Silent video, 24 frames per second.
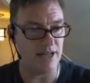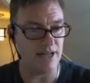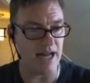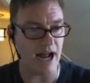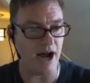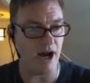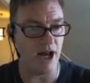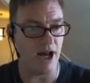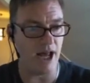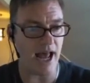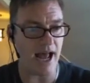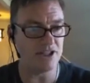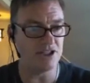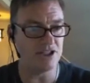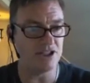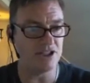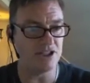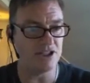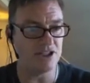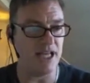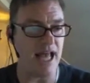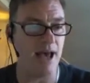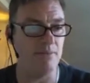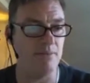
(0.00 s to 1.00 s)
So now I
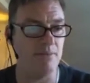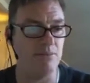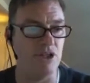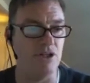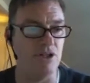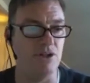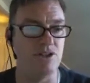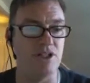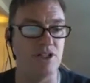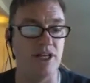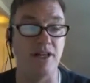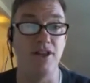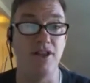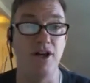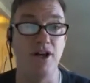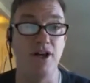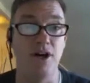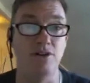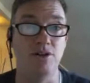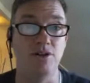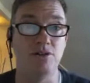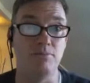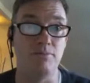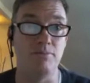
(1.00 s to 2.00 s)
actually am
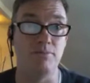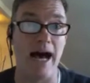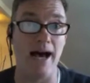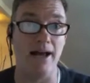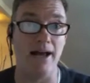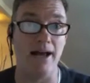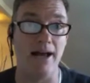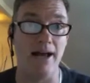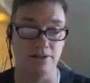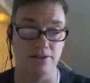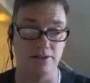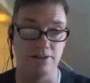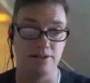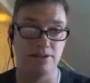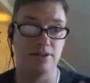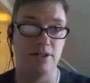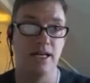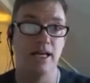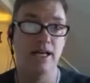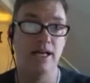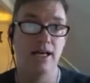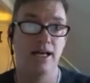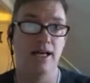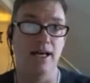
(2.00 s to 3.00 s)
using those
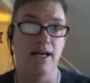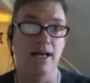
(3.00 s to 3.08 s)
models,